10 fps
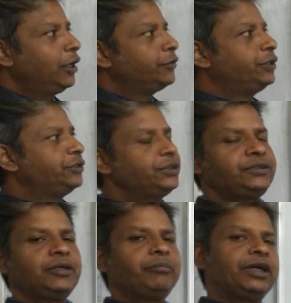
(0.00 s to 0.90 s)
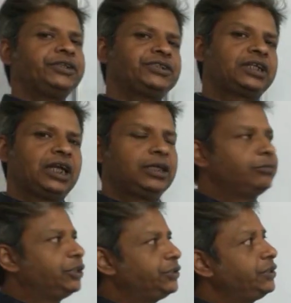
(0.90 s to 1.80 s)
This is the medicinal
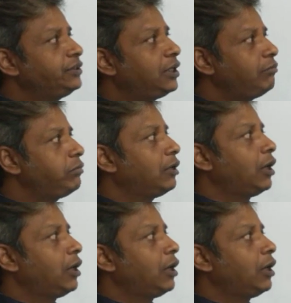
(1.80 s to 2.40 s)
name. This is the